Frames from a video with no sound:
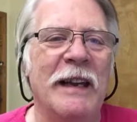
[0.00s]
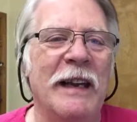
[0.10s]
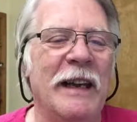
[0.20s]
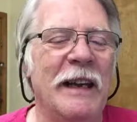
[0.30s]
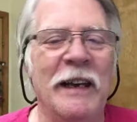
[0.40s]

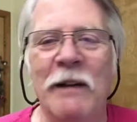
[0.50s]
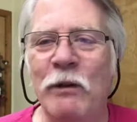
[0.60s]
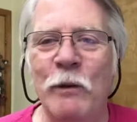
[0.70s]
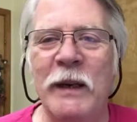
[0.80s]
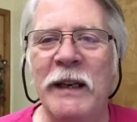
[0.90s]
And
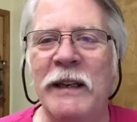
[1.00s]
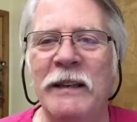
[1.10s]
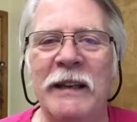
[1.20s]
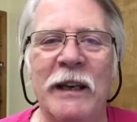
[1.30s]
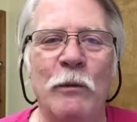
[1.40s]
every week
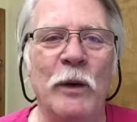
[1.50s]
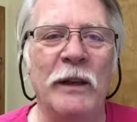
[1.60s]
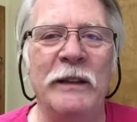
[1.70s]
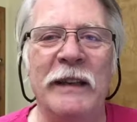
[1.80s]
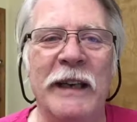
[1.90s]
they
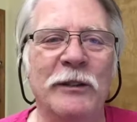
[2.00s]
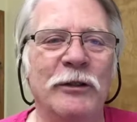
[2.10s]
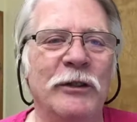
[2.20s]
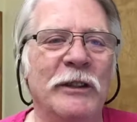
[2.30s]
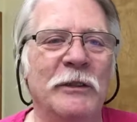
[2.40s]
would
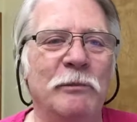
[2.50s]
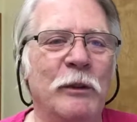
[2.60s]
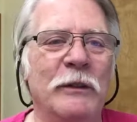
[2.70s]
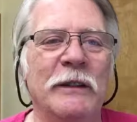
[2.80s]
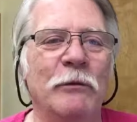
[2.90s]
answer just
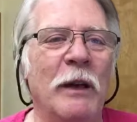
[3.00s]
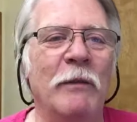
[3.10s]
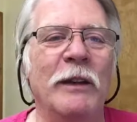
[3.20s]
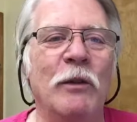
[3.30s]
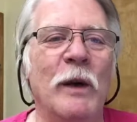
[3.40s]
pertinent,
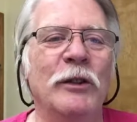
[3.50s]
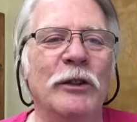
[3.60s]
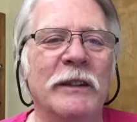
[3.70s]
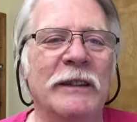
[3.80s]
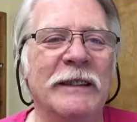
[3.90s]
relevant
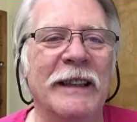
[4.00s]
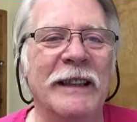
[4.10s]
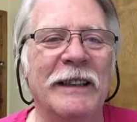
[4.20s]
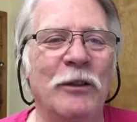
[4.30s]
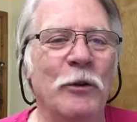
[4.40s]
questions
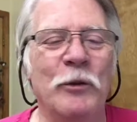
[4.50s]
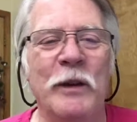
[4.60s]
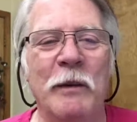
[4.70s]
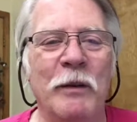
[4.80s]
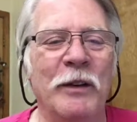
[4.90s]
and go through a
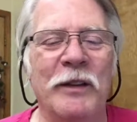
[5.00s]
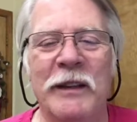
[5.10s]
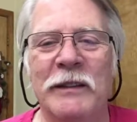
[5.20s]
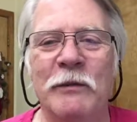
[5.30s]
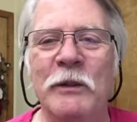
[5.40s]
number of
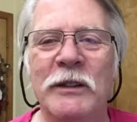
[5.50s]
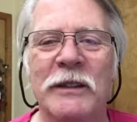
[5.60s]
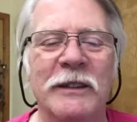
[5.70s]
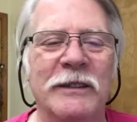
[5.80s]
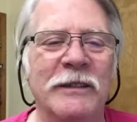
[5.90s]
things. And we used to
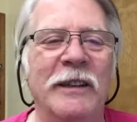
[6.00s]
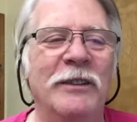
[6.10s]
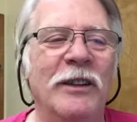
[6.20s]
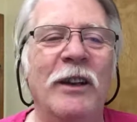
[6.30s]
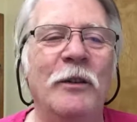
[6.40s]
just, I
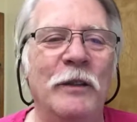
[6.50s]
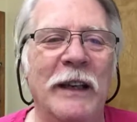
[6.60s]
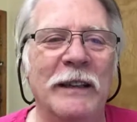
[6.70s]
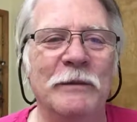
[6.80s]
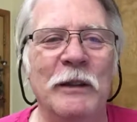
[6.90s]
just love that.